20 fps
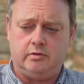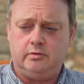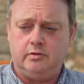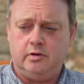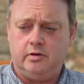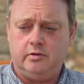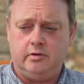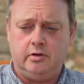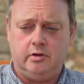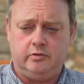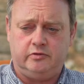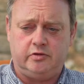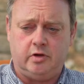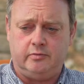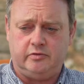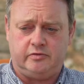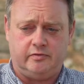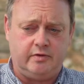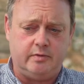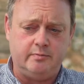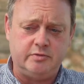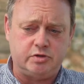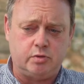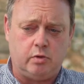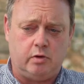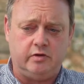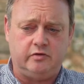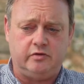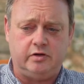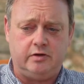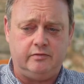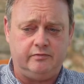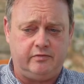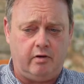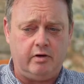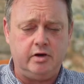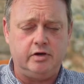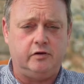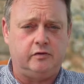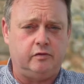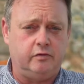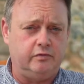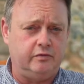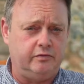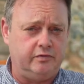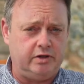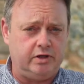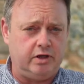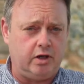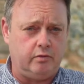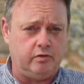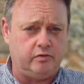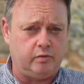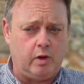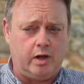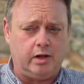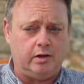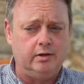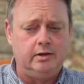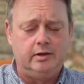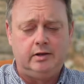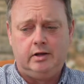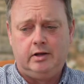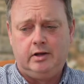in terms of image quality, very useful for video as well.